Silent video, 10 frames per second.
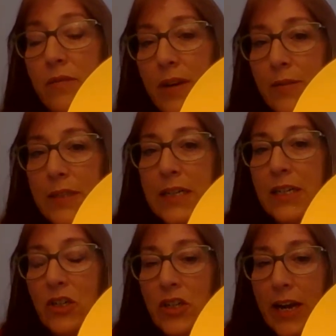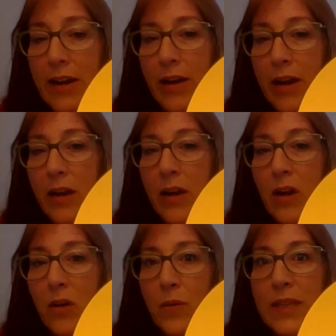I was going to share it
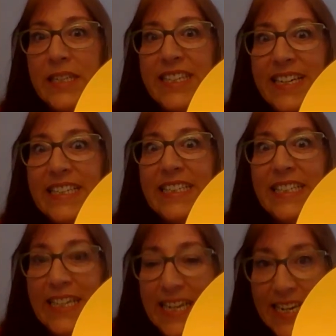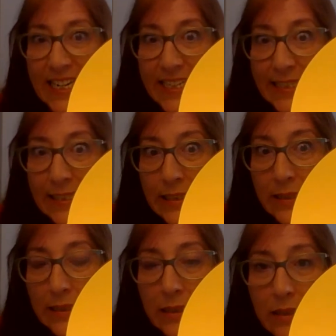with 16
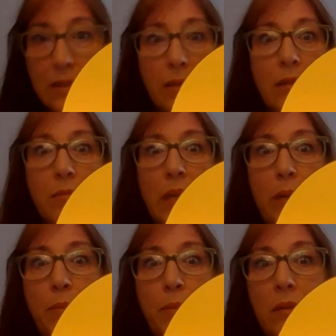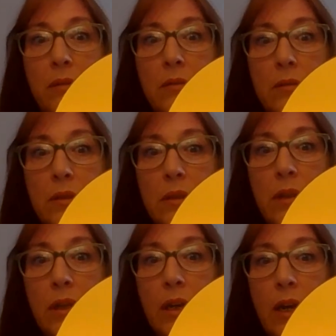people,
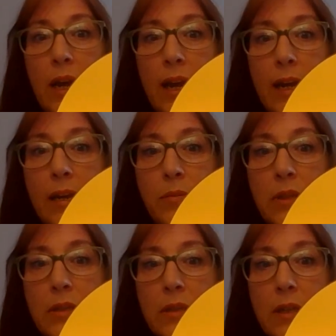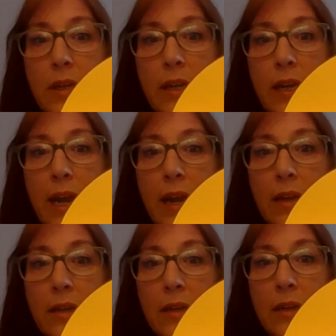I am just going to get
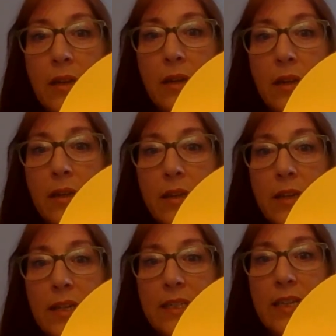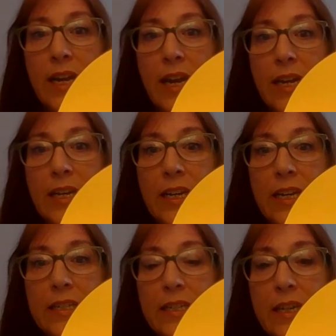the
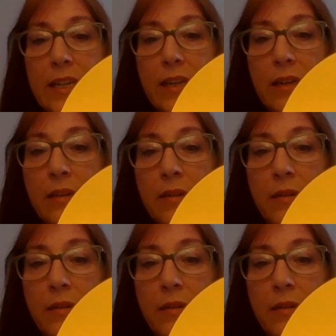tiniest slither